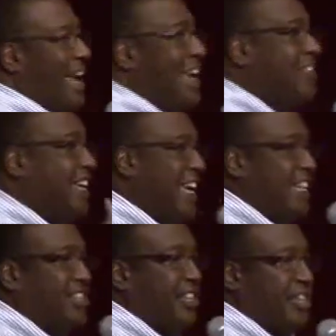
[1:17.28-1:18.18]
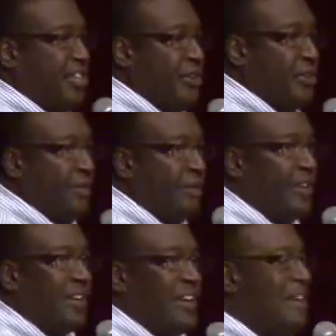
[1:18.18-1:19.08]
And it's easy to do.
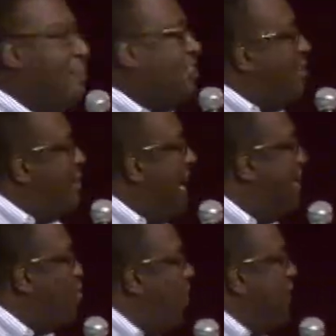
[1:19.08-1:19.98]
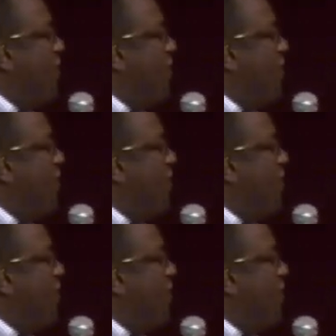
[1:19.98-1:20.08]
But sometimes we